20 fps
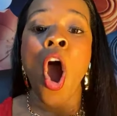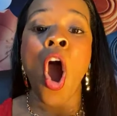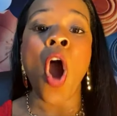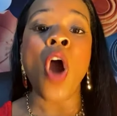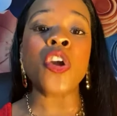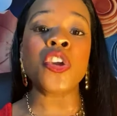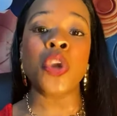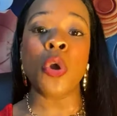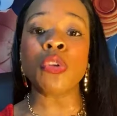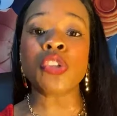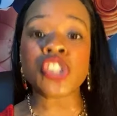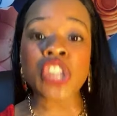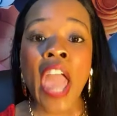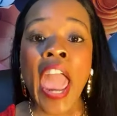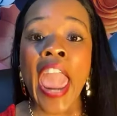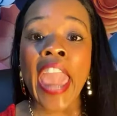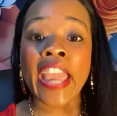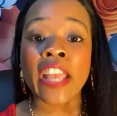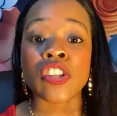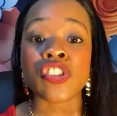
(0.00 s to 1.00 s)
Oh, you
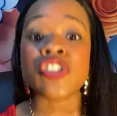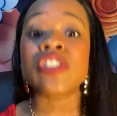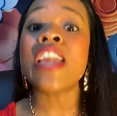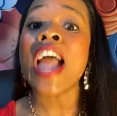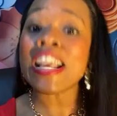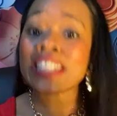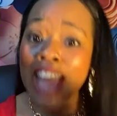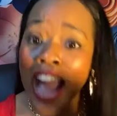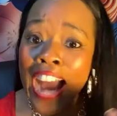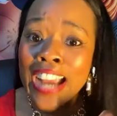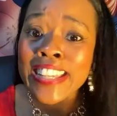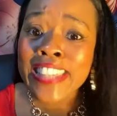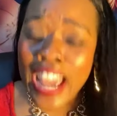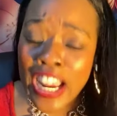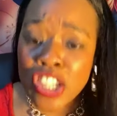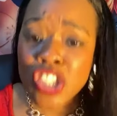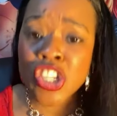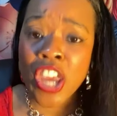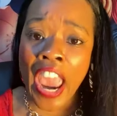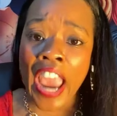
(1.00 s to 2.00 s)
changed. Yes, I
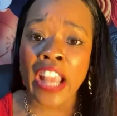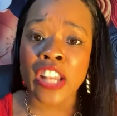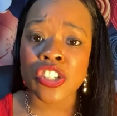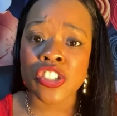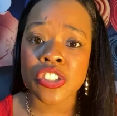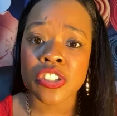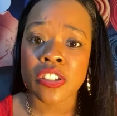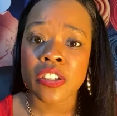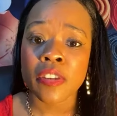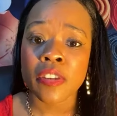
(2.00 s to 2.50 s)
did change.